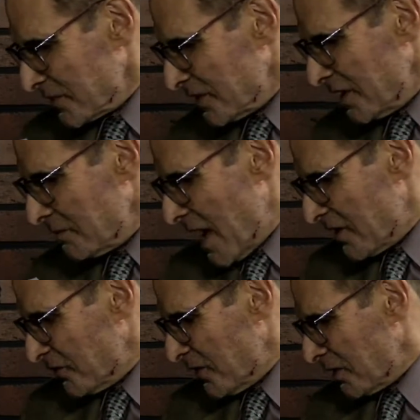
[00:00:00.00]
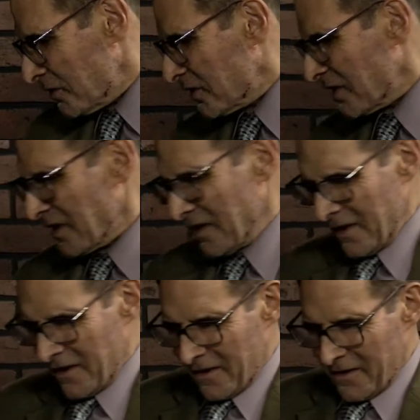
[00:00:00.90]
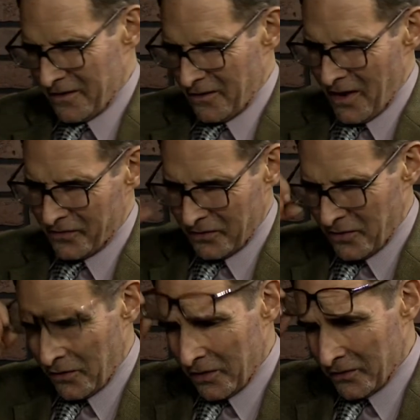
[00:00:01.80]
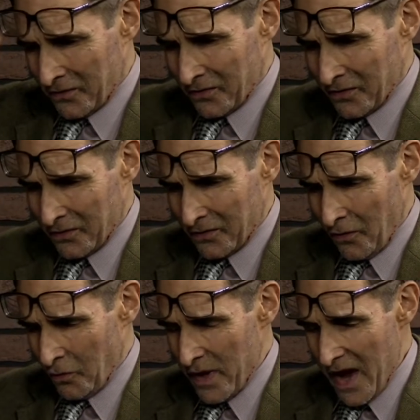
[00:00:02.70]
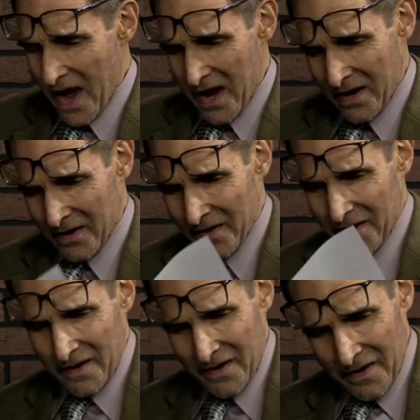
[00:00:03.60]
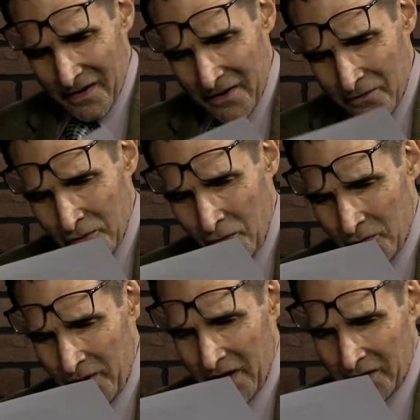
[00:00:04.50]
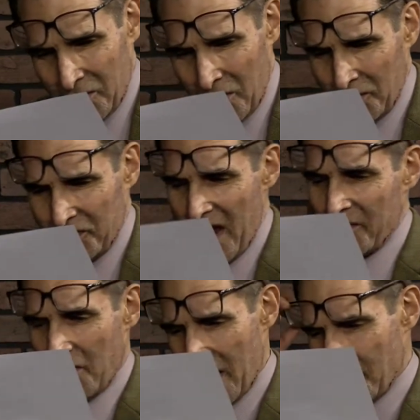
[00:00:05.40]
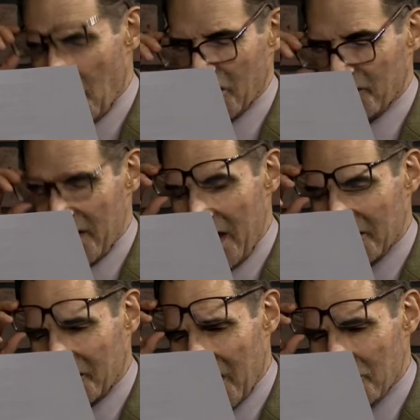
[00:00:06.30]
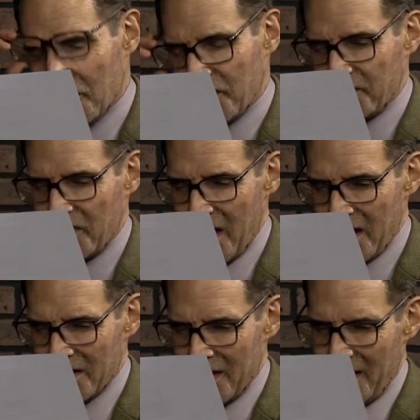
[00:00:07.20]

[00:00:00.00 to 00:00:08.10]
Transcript: in Marshfield, also known as OBA. And a new one, we got good old Dave's Automotive in Hanson on Route 58.